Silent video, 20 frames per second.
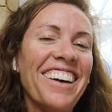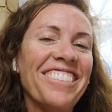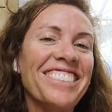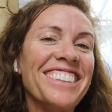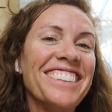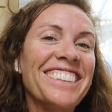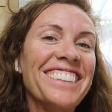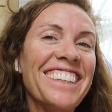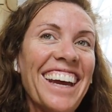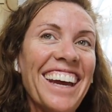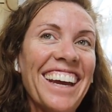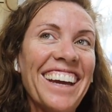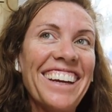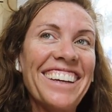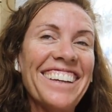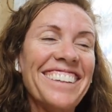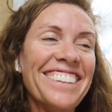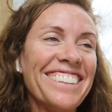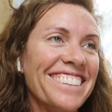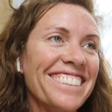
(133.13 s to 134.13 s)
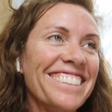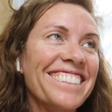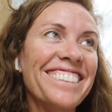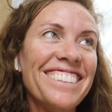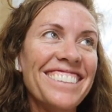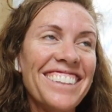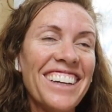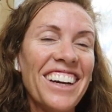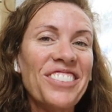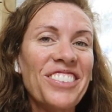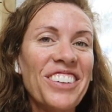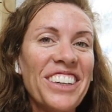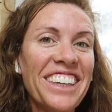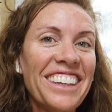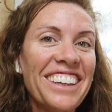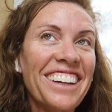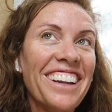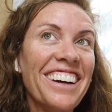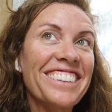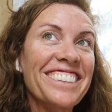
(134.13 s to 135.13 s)
To say, I've
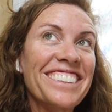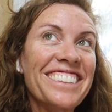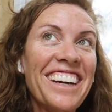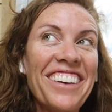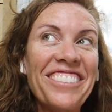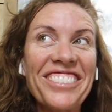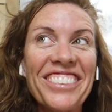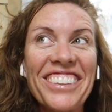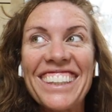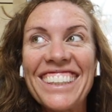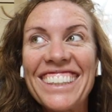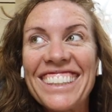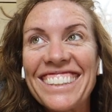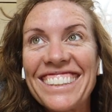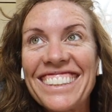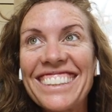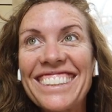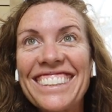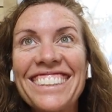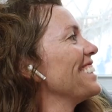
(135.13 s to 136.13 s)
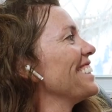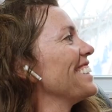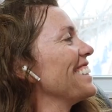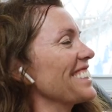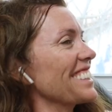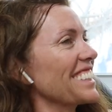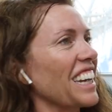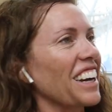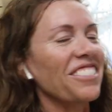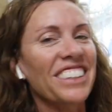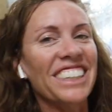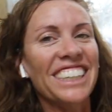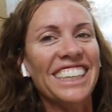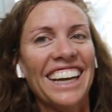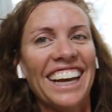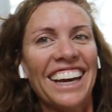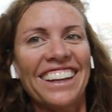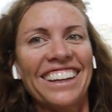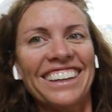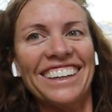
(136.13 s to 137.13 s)
waited a long time for this. It's coming
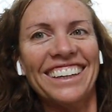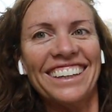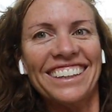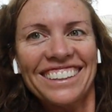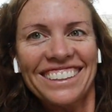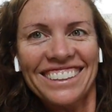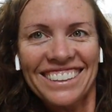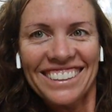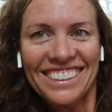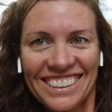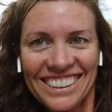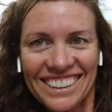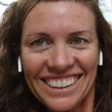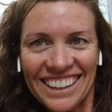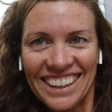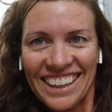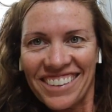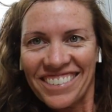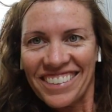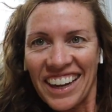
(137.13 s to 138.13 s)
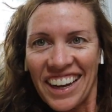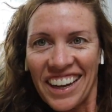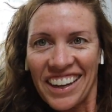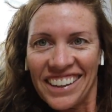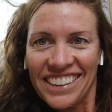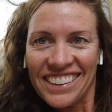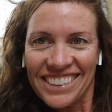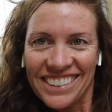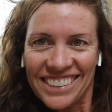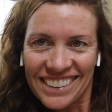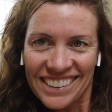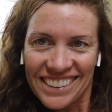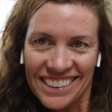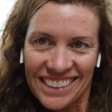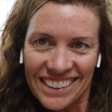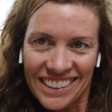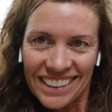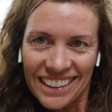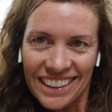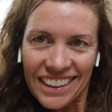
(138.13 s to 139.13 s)
together, and I've got
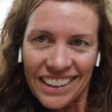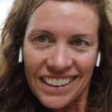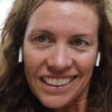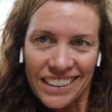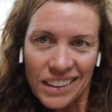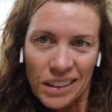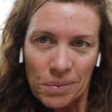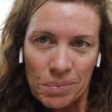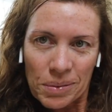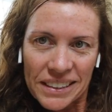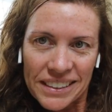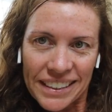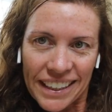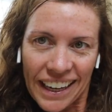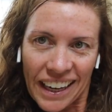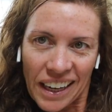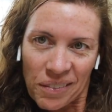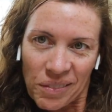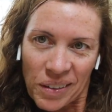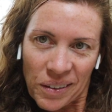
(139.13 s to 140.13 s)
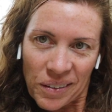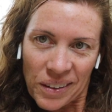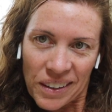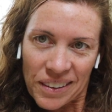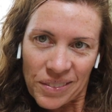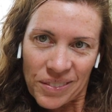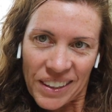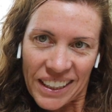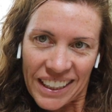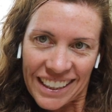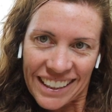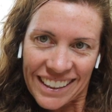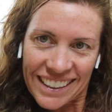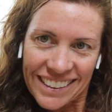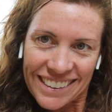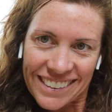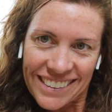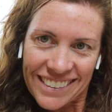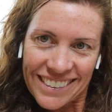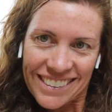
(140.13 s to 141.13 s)
a little piece of Amy with me.
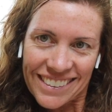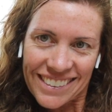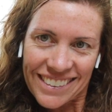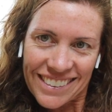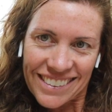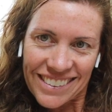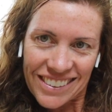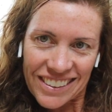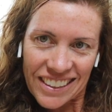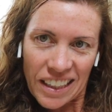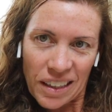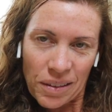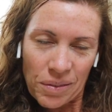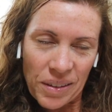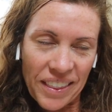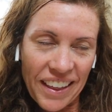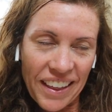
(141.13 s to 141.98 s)
She gave me